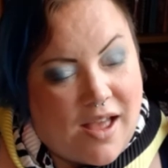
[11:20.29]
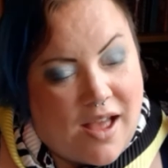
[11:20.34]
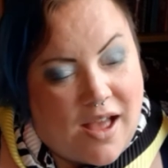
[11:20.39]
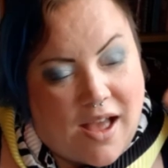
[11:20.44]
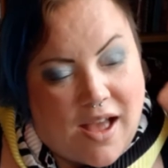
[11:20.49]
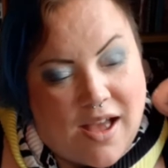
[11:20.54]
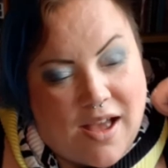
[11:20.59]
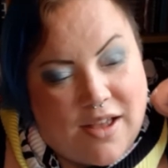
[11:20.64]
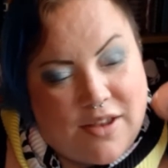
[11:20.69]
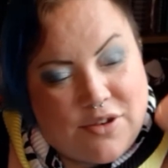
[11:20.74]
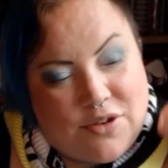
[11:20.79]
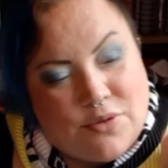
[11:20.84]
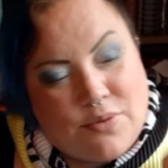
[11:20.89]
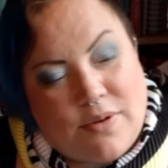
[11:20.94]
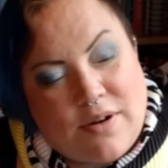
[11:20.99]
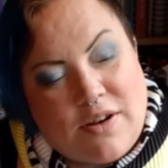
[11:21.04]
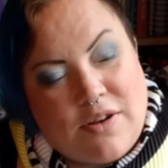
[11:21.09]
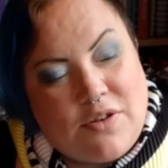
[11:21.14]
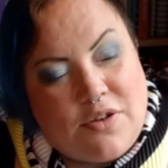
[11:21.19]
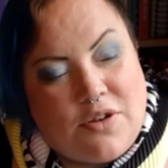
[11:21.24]

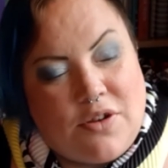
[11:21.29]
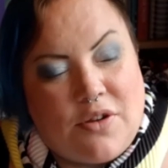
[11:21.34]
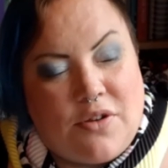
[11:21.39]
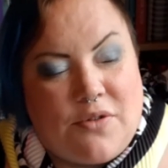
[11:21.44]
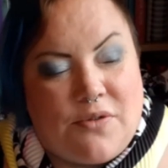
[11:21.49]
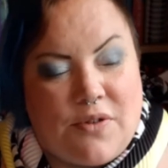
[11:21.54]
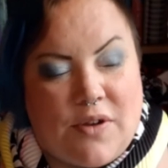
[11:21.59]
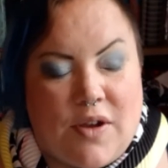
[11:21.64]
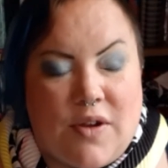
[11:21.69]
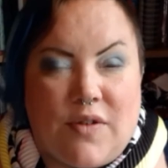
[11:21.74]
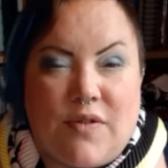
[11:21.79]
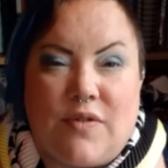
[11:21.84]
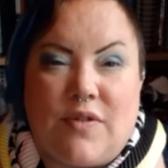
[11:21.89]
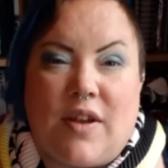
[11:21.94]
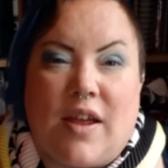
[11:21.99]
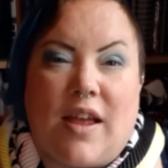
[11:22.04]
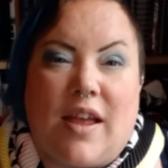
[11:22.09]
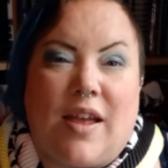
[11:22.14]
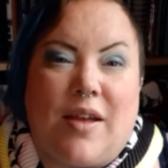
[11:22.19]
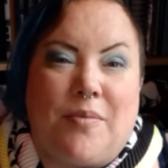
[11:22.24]

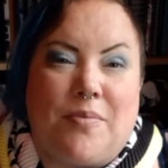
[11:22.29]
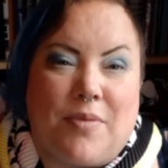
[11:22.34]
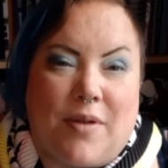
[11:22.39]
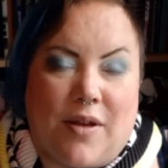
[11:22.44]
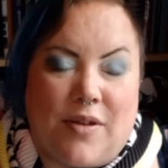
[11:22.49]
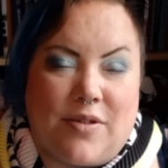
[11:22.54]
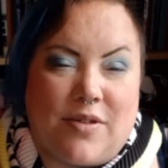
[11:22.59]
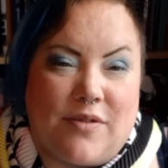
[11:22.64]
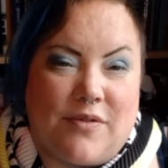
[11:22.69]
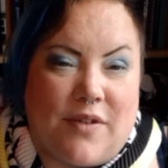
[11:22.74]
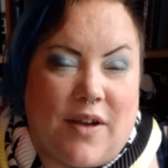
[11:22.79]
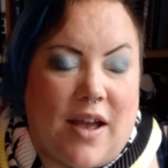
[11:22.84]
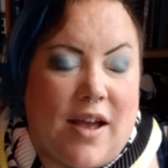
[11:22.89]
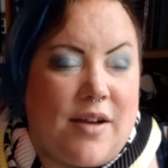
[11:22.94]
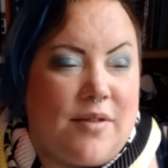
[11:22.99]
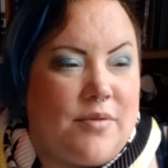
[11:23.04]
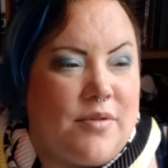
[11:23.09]
22.50 plus the VAT,